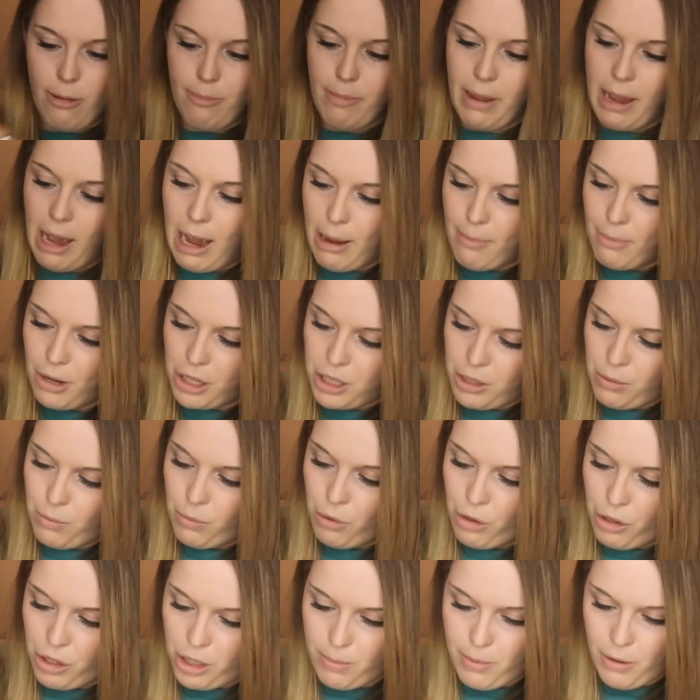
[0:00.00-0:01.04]
remember how much it
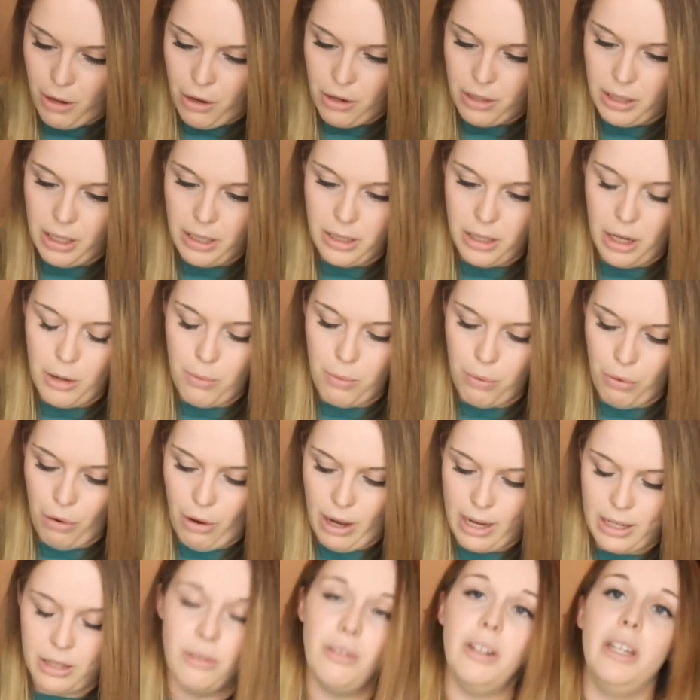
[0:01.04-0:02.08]
was because there's no
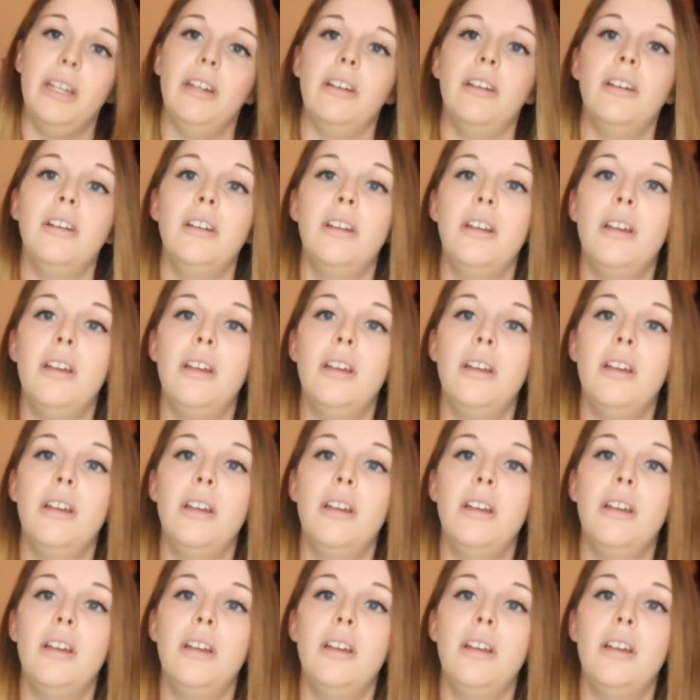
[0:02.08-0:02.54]
price on it.